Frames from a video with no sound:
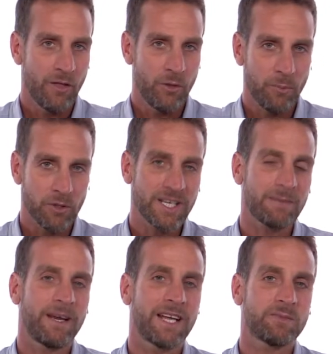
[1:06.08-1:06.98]
The project
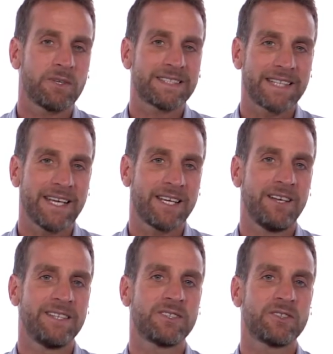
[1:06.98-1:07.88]
management cycle
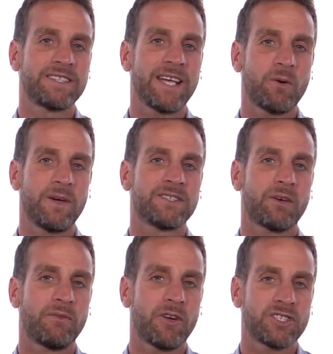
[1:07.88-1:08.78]
is a sequence
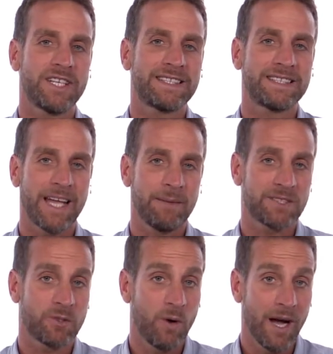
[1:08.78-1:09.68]
of logic steps
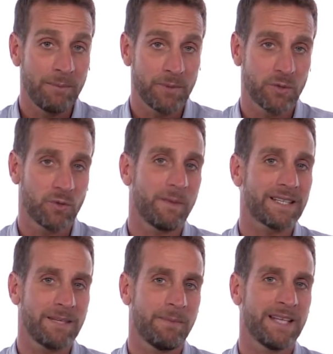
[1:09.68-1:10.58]
to help you to
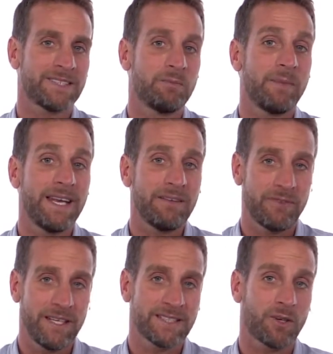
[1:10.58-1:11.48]
maximize the
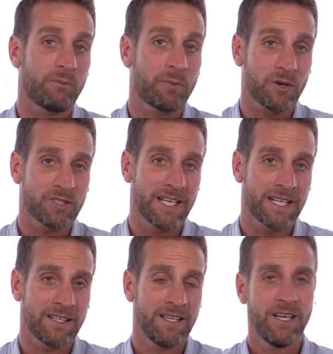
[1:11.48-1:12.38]
benefits of project
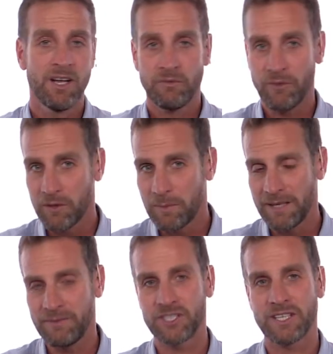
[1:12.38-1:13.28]
for the
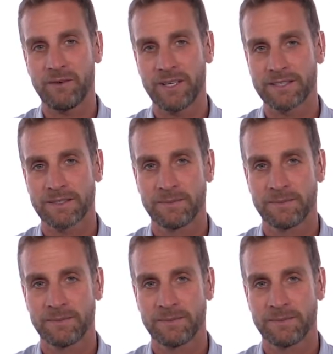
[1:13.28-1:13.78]
beneficiaries.